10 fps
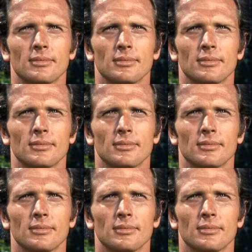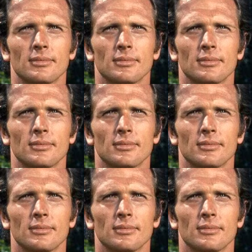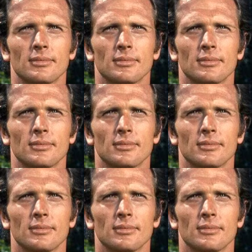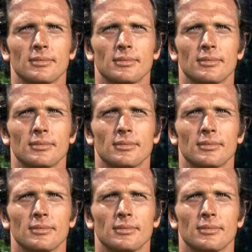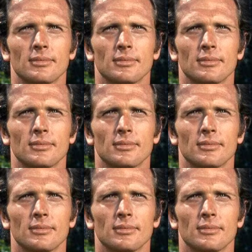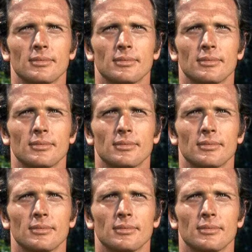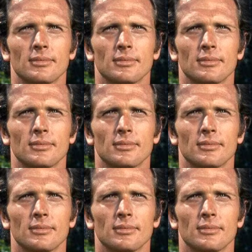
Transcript: [no speech]